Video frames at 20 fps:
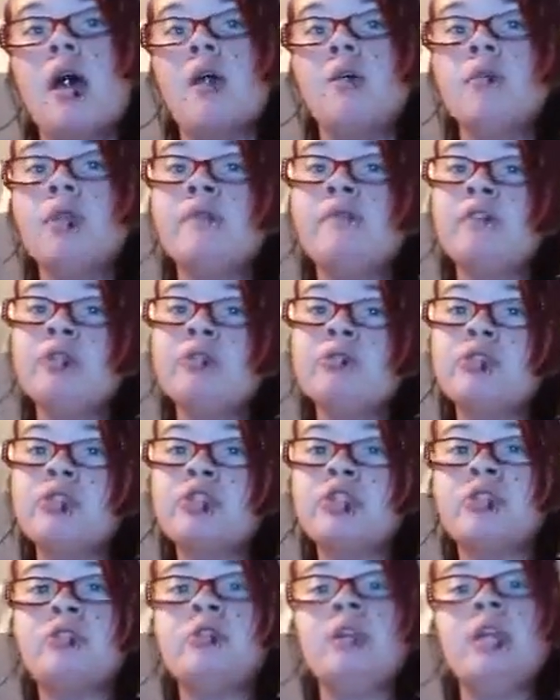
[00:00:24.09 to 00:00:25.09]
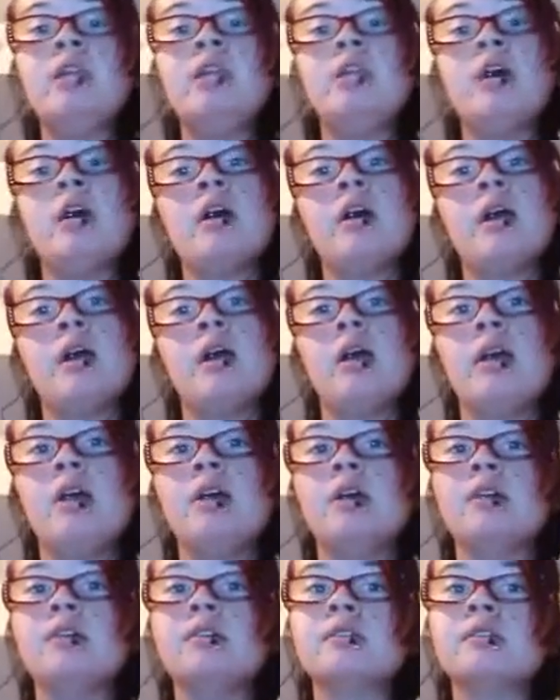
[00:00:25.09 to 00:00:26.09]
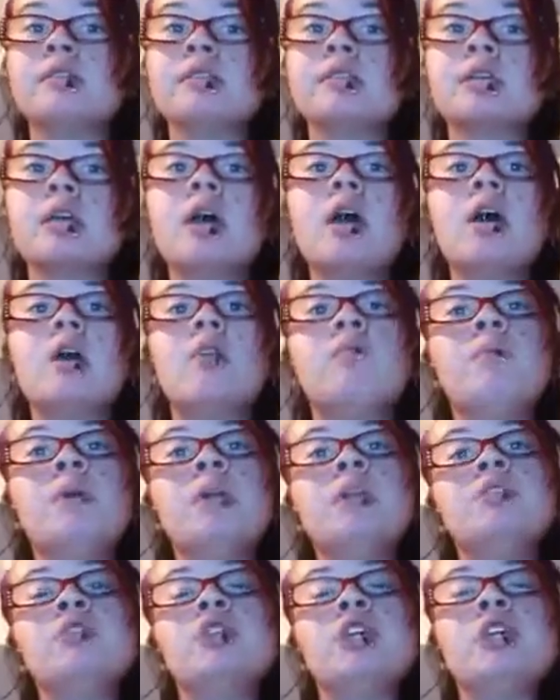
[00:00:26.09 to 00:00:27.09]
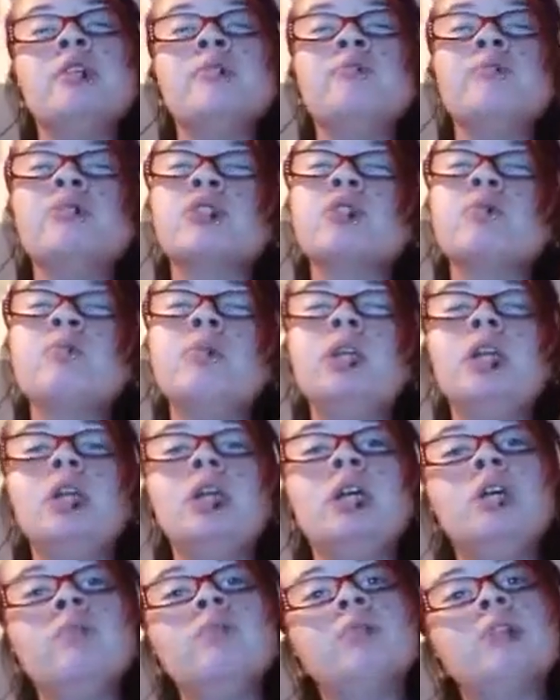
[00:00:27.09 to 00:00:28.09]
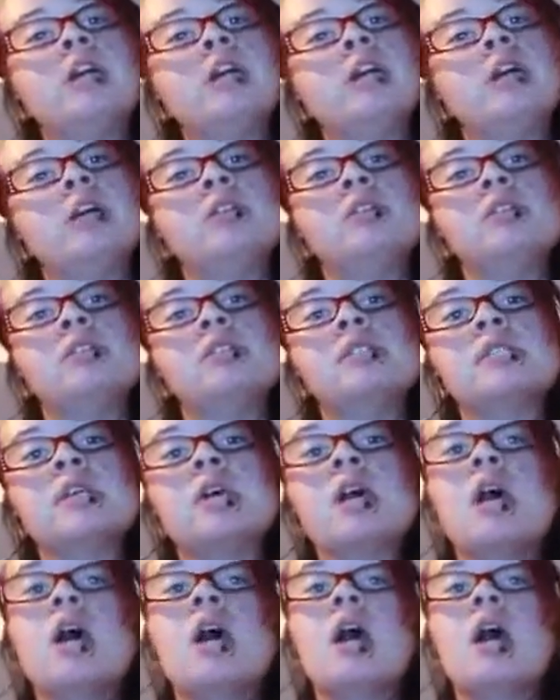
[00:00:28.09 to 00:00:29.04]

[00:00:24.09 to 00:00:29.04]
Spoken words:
with a future in our hands, men dreamed so many plans.